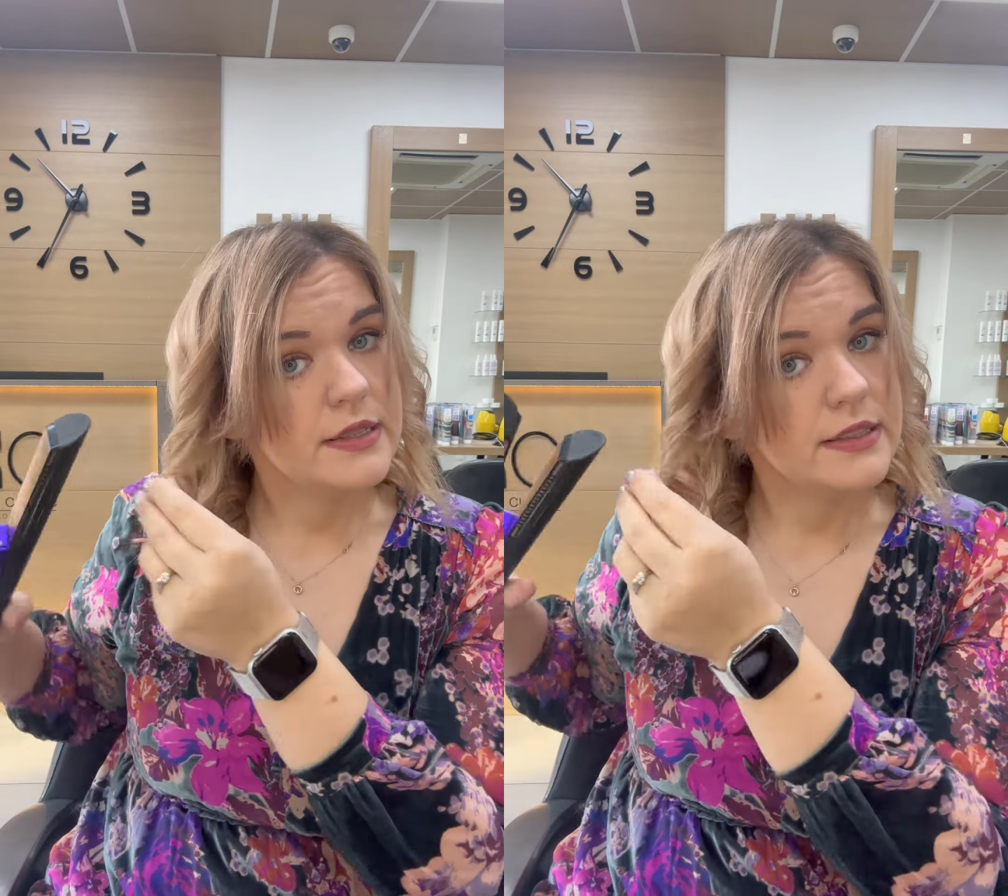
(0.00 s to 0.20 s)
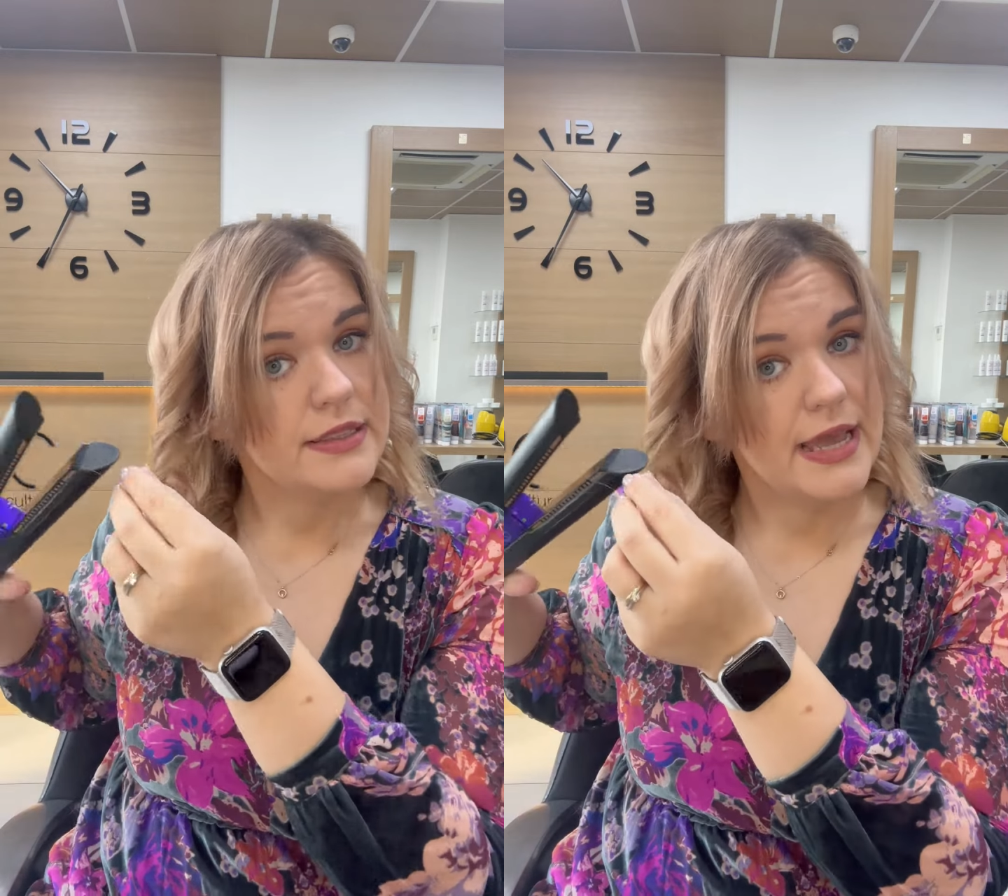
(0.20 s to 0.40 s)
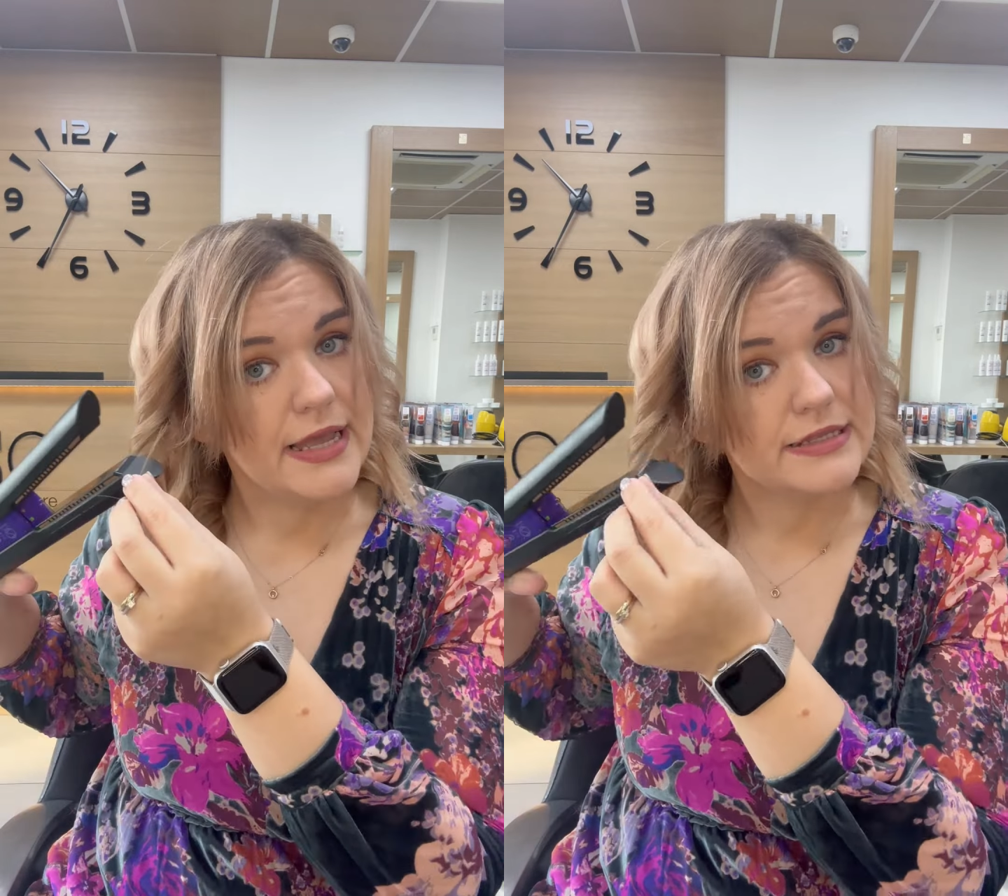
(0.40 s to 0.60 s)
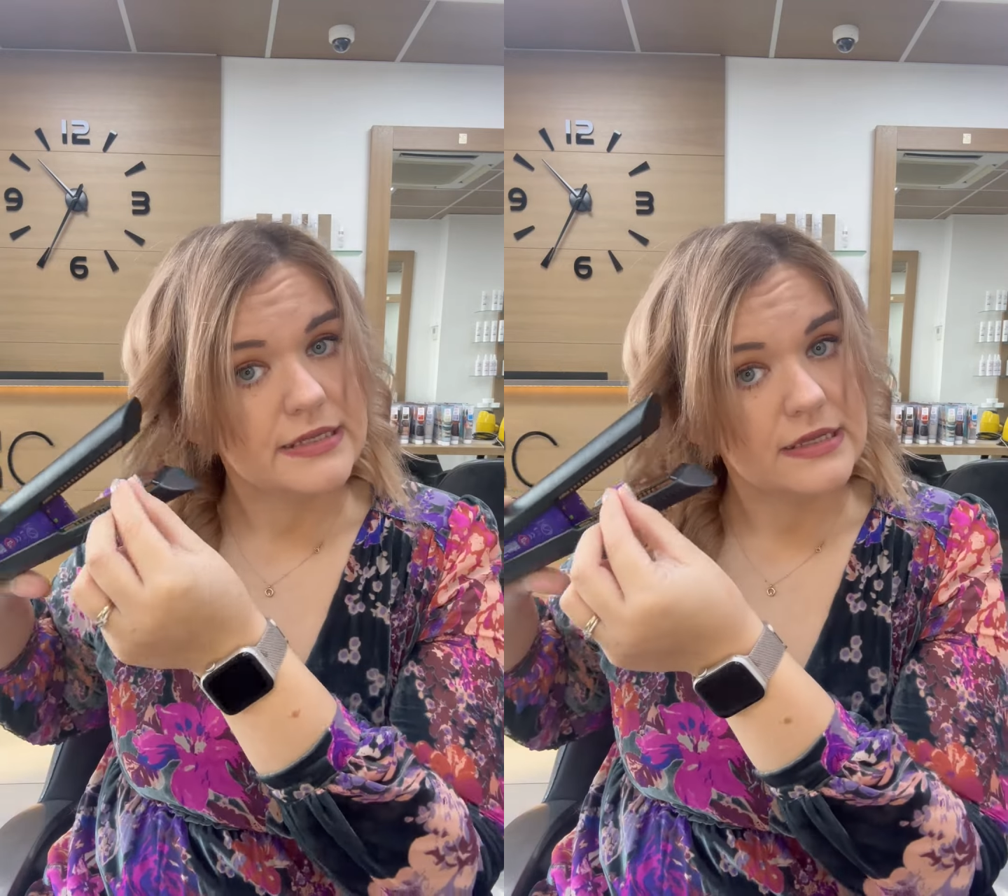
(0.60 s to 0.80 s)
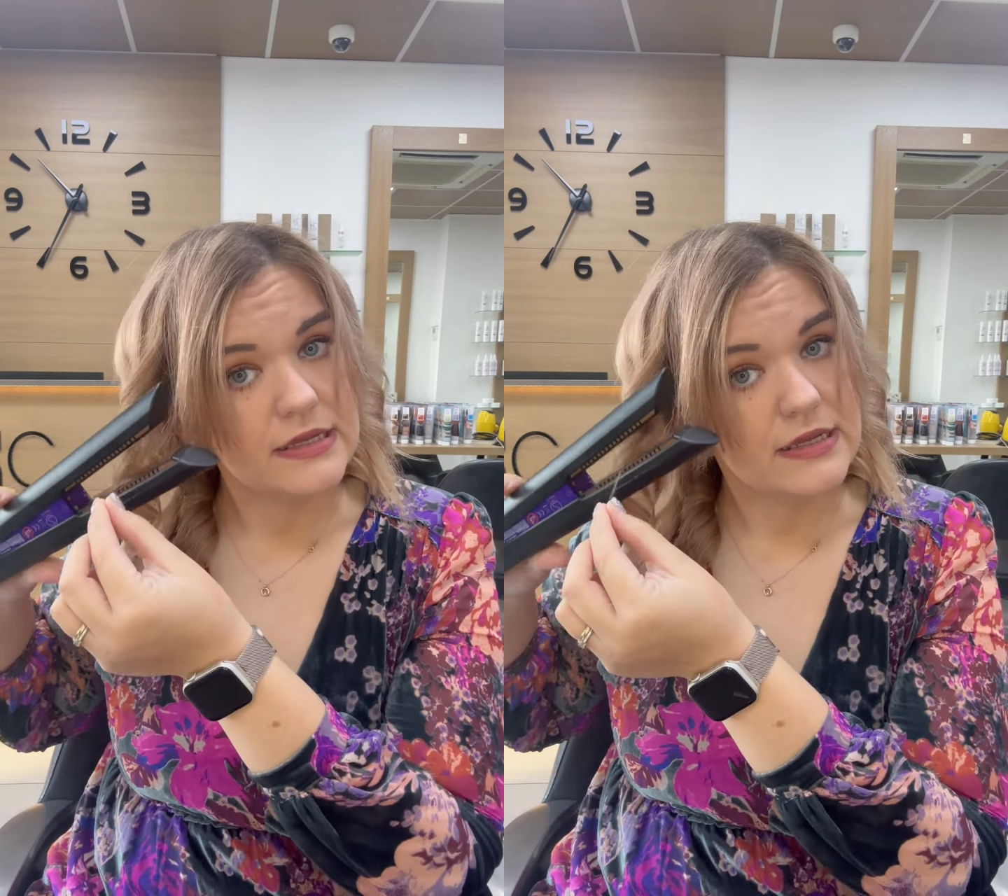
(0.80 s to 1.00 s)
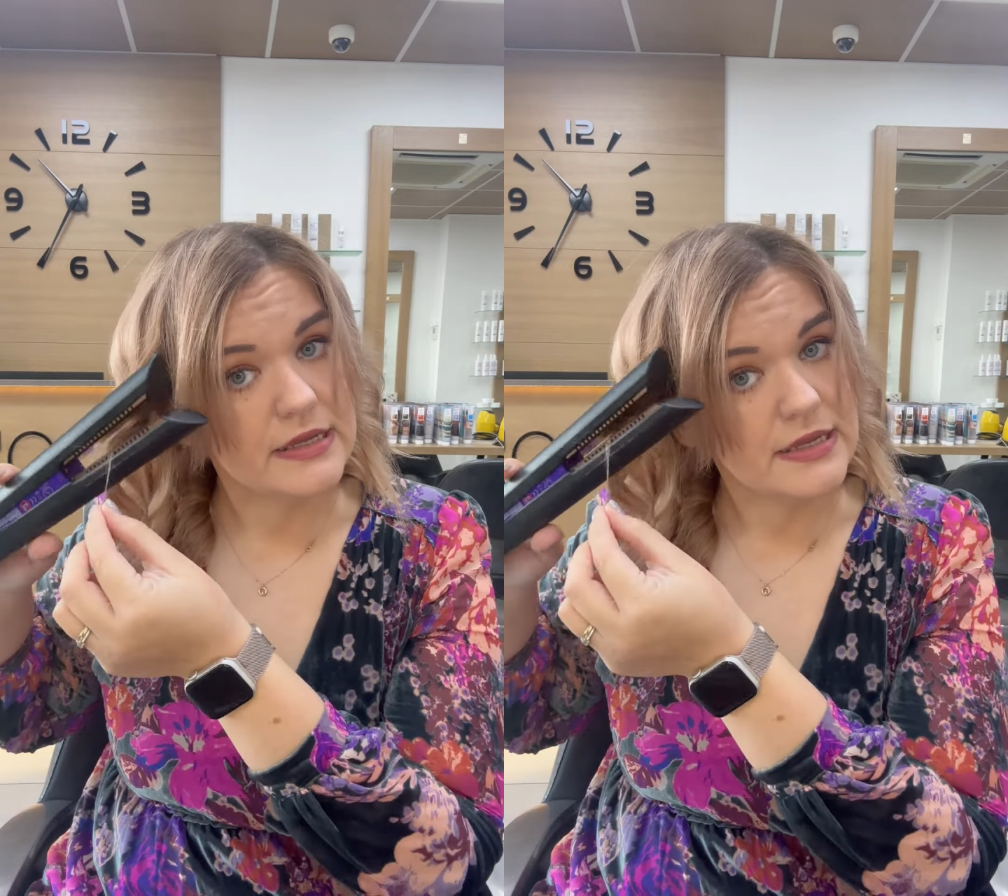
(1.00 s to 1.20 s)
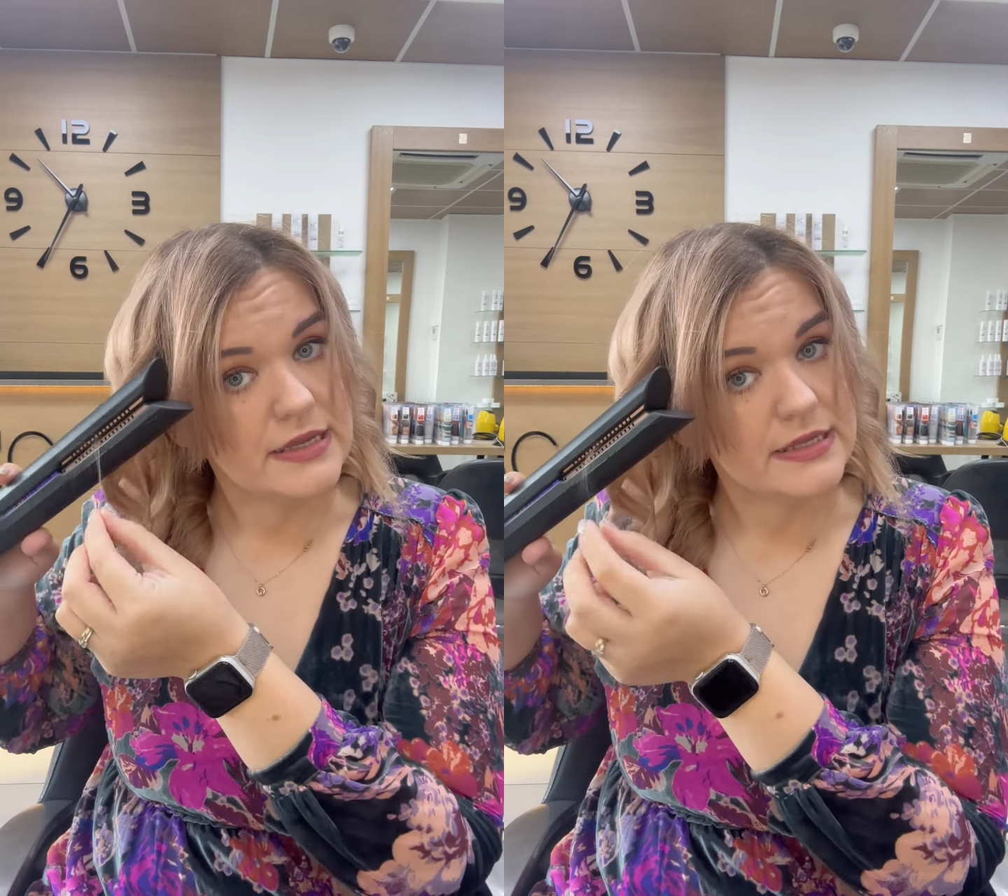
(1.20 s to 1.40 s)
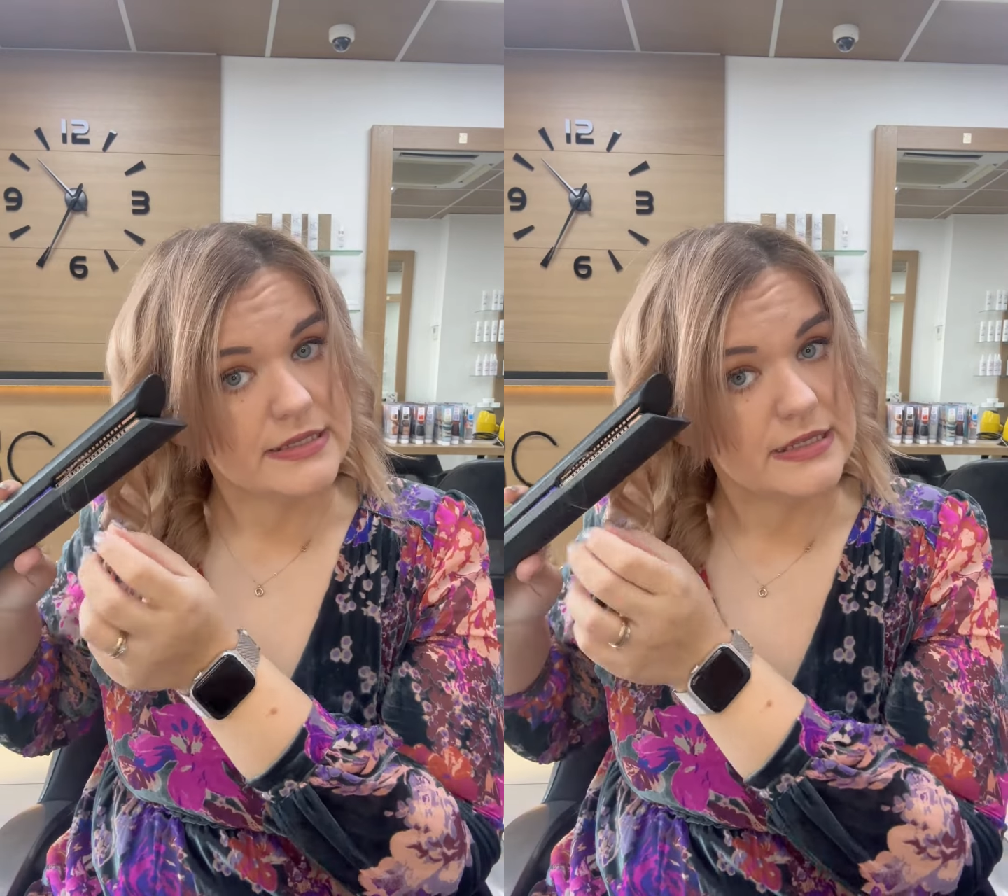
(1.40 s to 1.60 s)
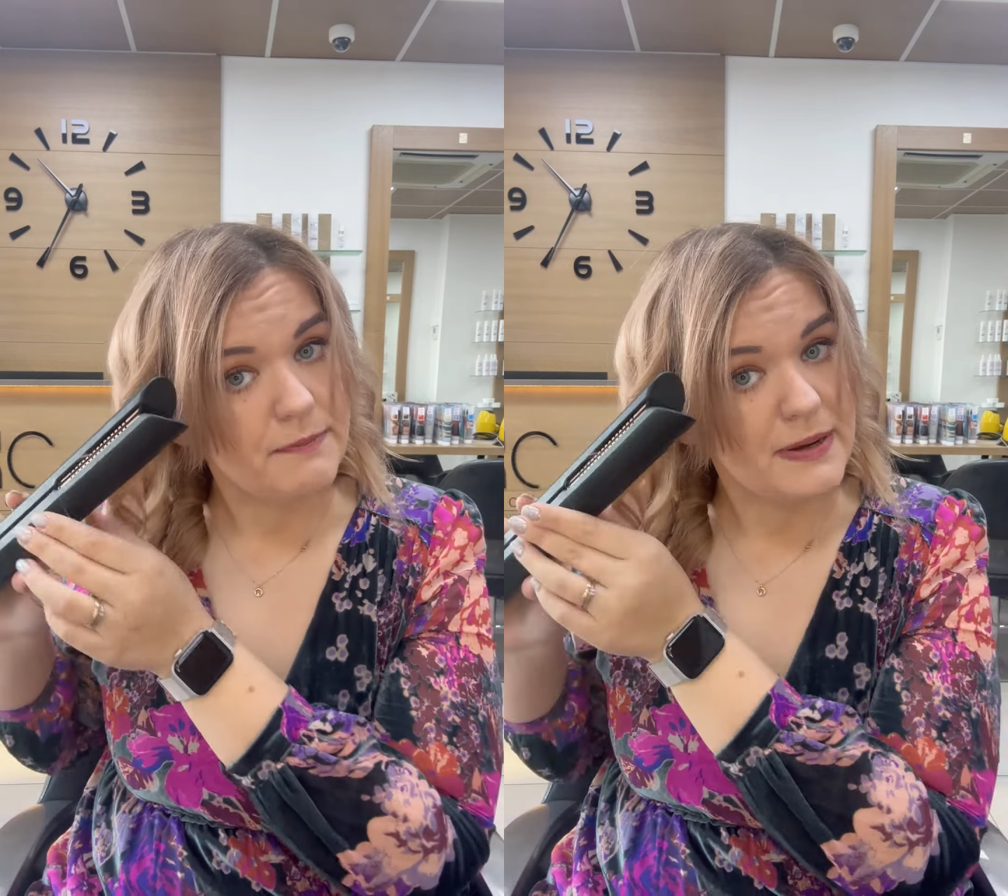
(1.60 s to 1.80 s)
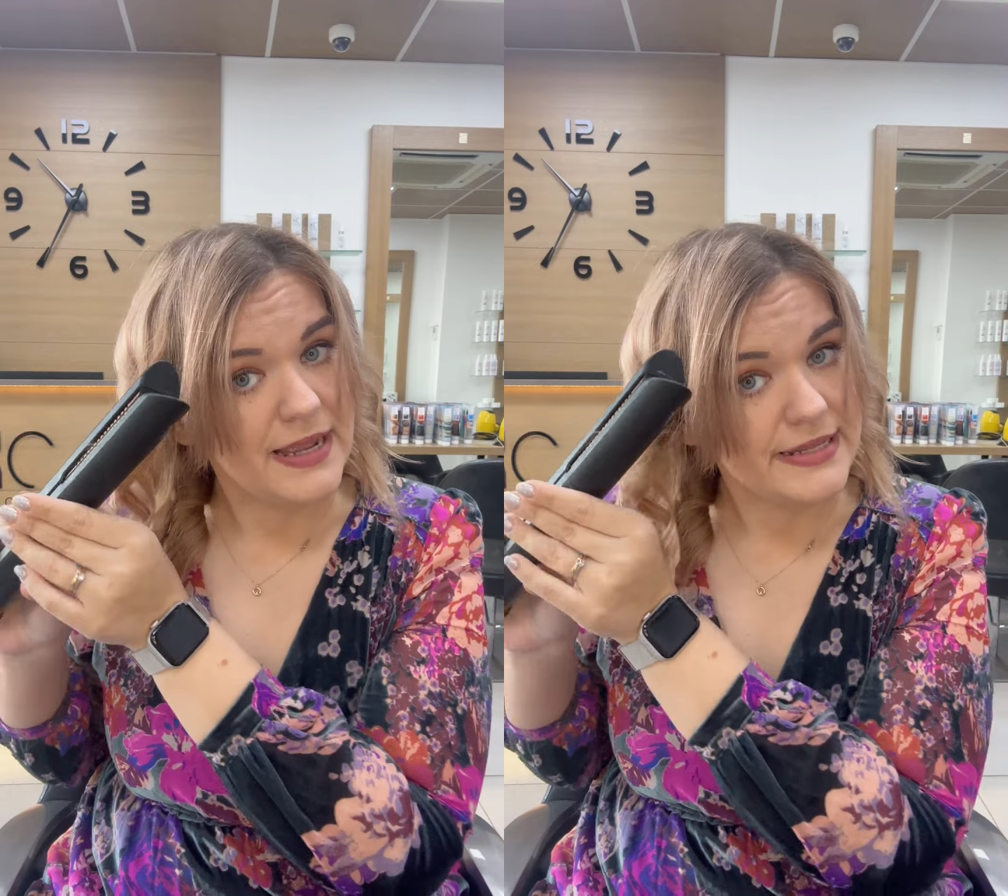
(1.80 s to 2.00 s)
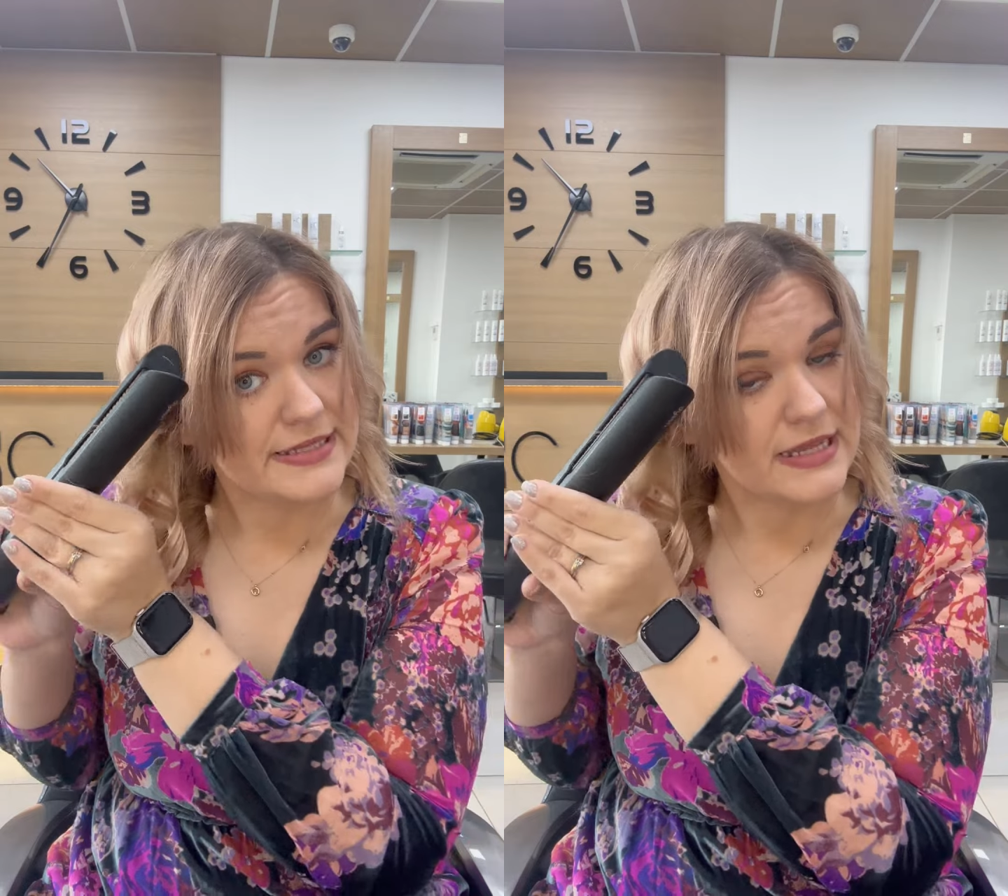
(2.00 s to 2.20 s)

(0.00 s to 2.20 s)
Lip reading: that the plates